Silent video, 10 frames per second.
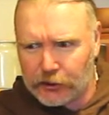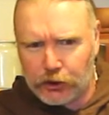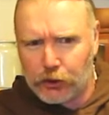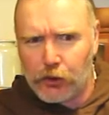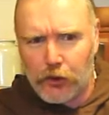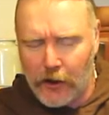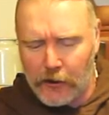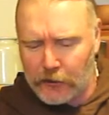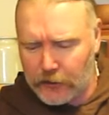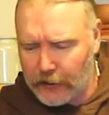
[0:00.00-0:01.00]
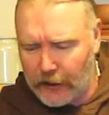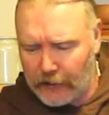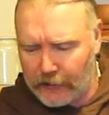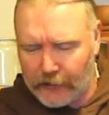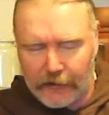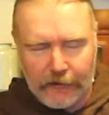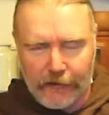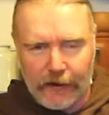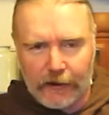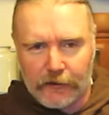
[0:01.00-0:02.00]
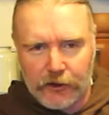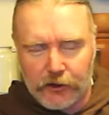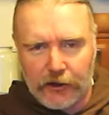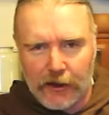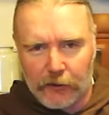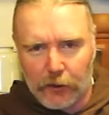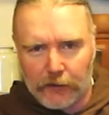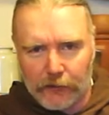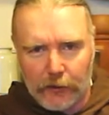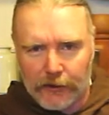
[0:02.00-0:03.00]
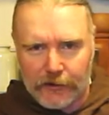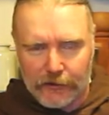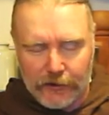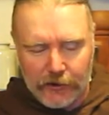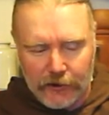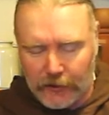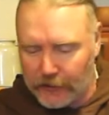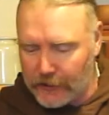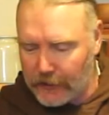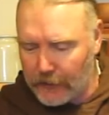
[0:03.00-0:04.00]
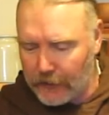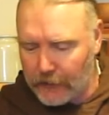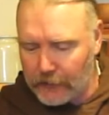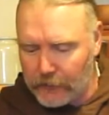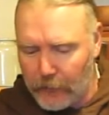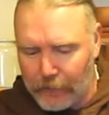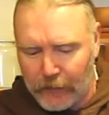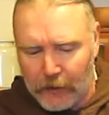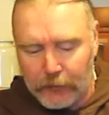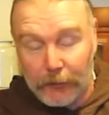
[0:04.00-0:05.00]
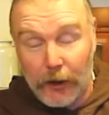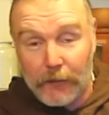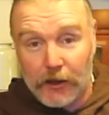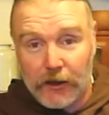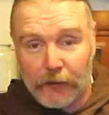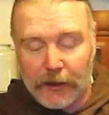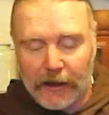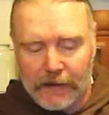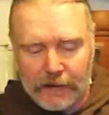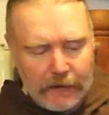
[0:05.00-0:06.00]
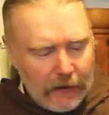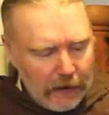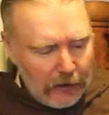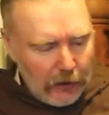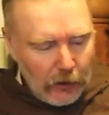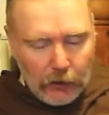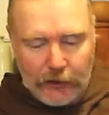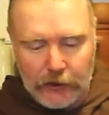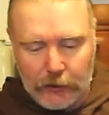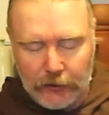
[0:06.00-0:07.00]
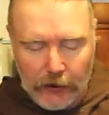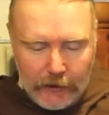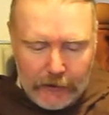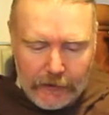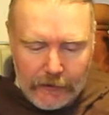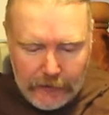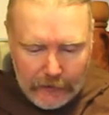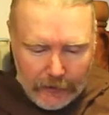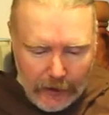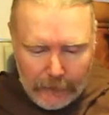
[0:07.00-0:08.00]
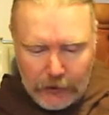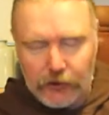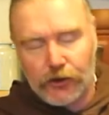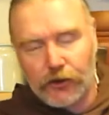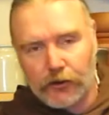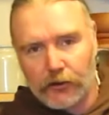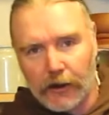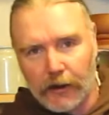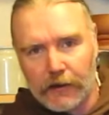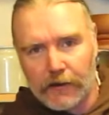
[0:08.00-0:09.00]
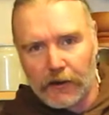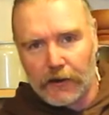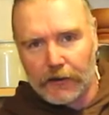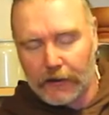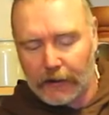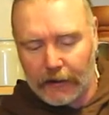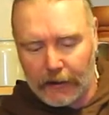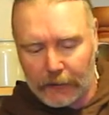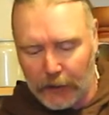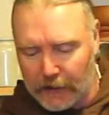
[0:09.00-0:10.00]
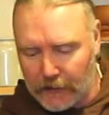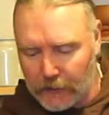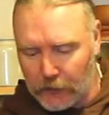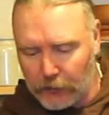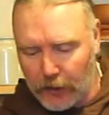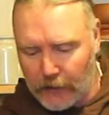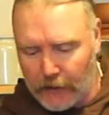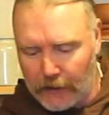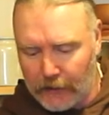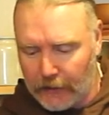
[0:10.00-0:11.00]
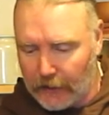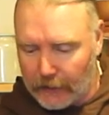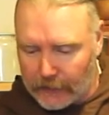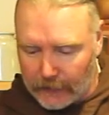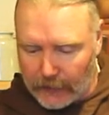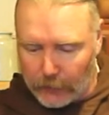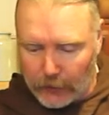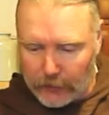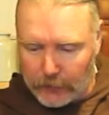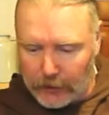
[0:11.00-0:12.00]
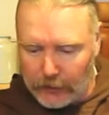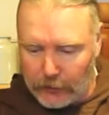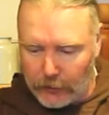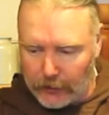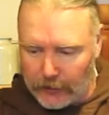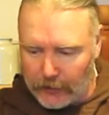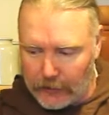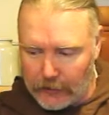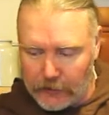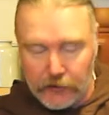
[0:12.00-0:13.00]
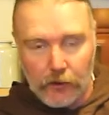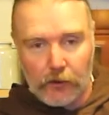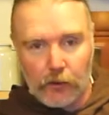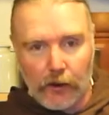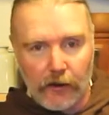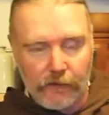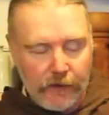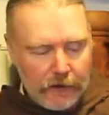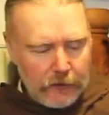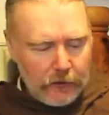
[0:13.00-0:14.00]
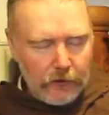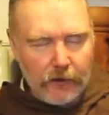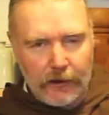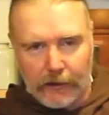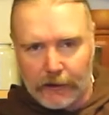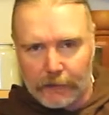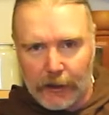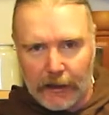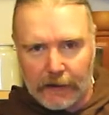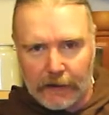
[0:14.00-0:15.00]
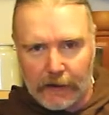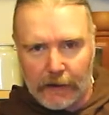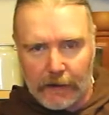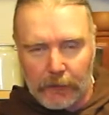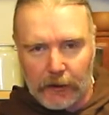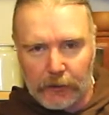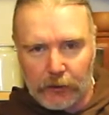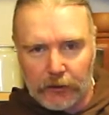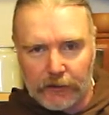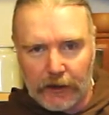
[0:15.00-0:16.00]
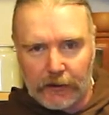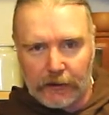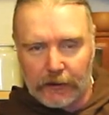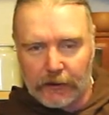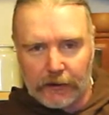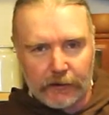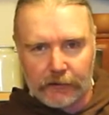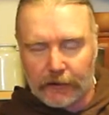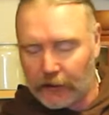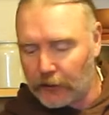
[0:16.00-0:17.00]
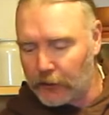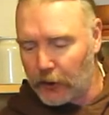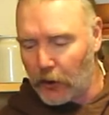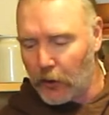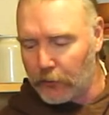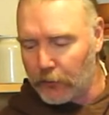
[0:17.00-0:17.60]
Sauerkraut, and the English didn't have a word for it, so they just called it sauerkraut. But pretty much everybody has it. Only two ingredients, cabbage and salt, and it makes its own brine. Today we're going to be doing it in a stoneware vessel. Back in the day they probably would have done it in an oak